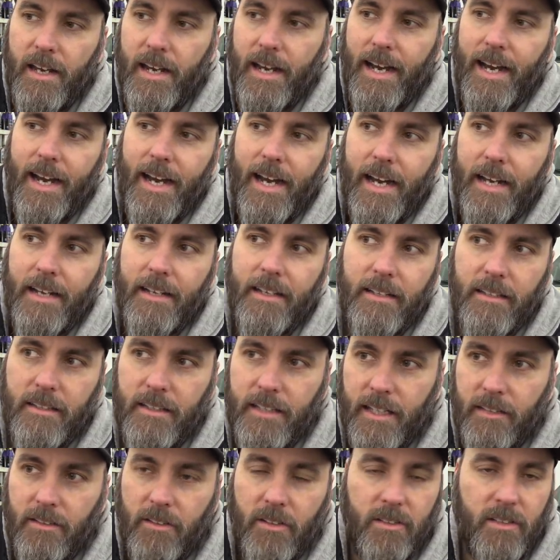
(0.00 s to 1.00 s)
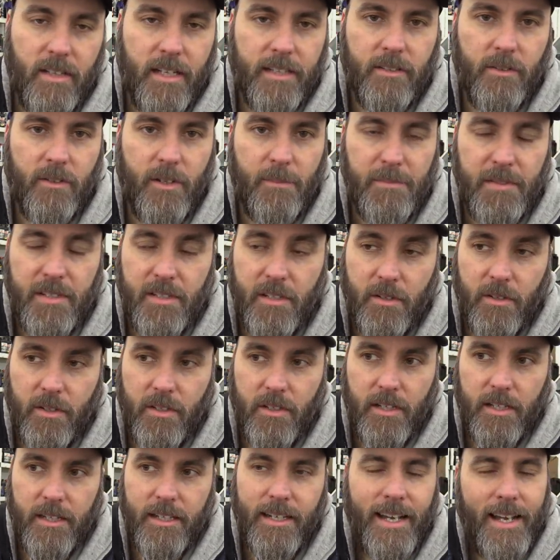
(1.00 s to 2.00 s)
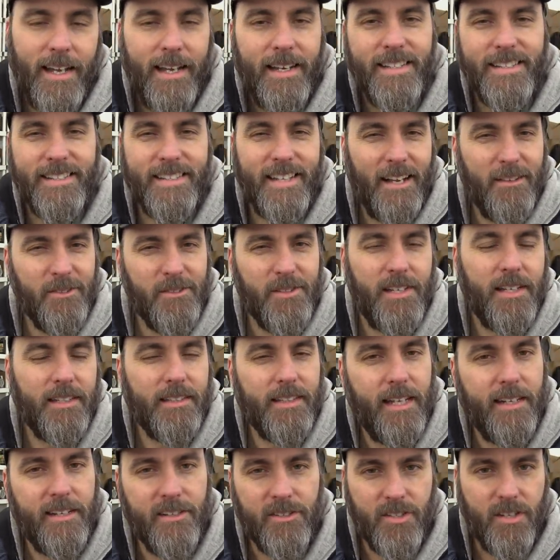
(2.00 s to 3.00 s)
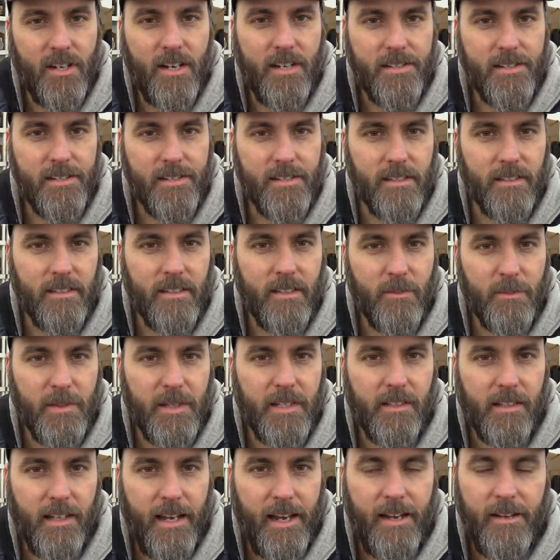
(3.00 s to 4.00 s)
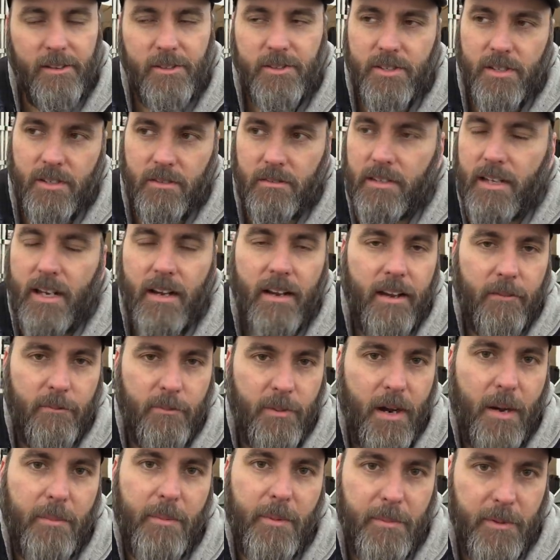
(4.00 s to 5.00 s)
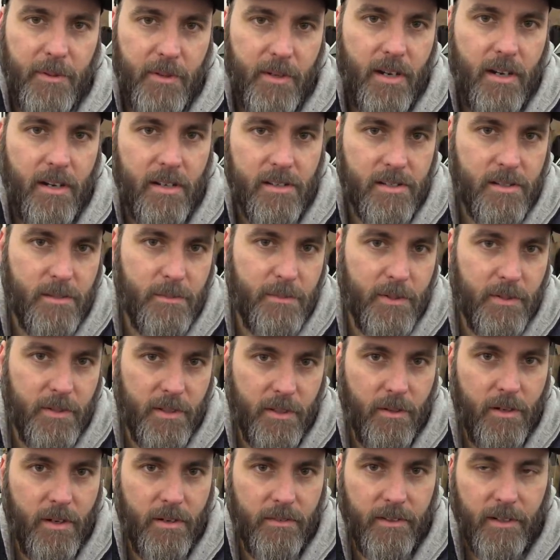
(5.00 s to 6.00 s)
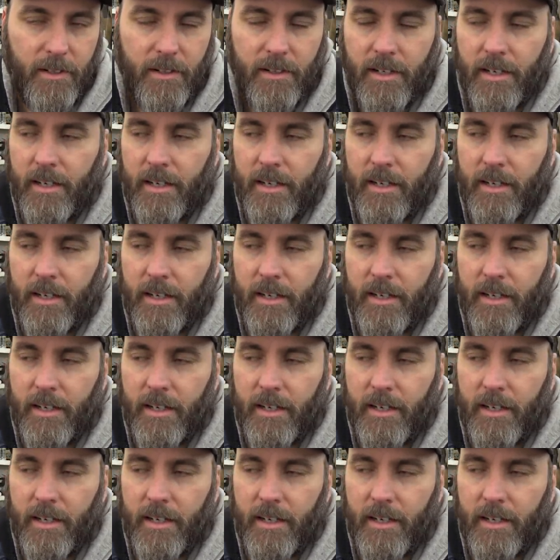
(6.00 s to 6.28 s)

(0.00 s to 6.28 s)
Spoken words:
ah, they look like they're up to no good. Sounds like that exhaust is a little bit loud, so now I have probable cause to pull you over.